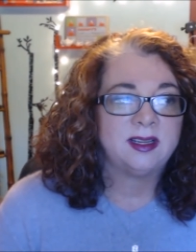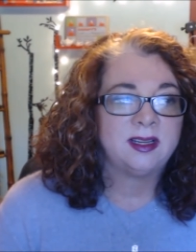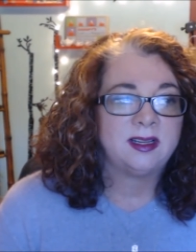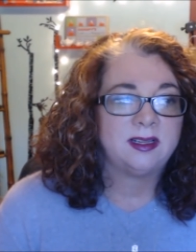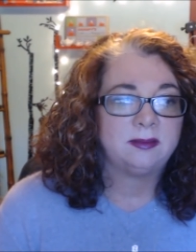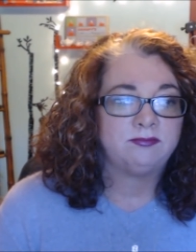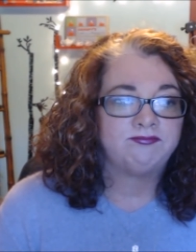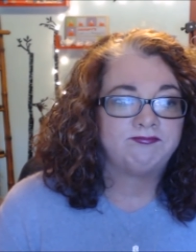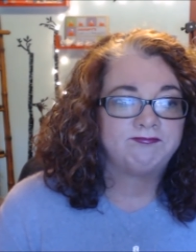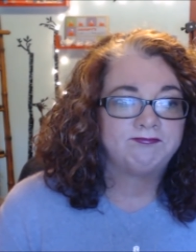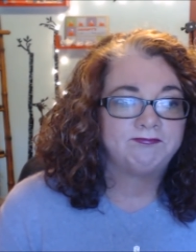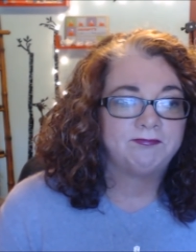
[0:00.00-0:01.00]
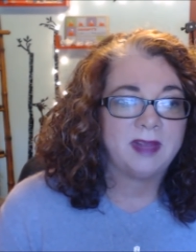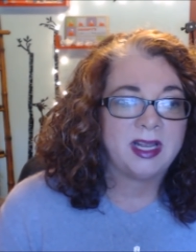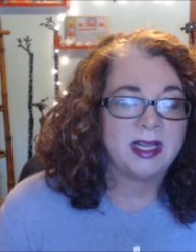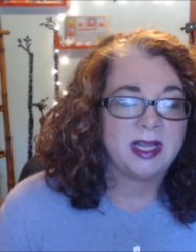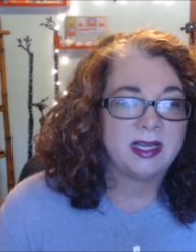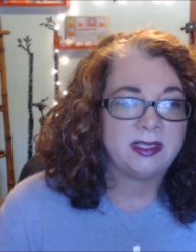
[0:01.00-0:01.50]
Um,
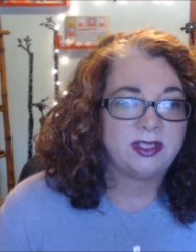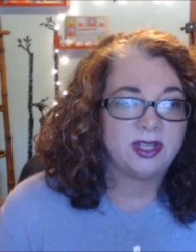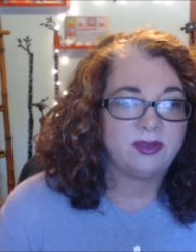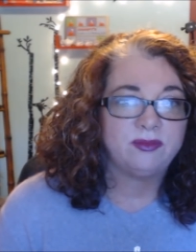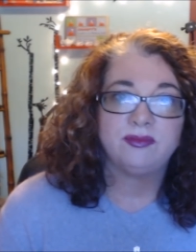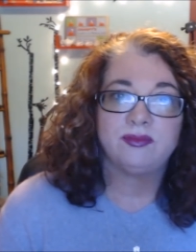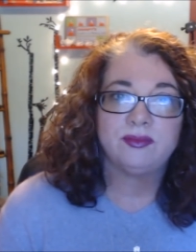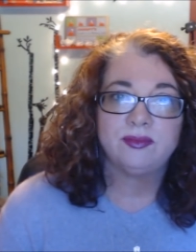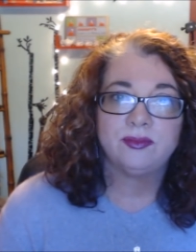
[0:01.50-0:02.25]
I don't.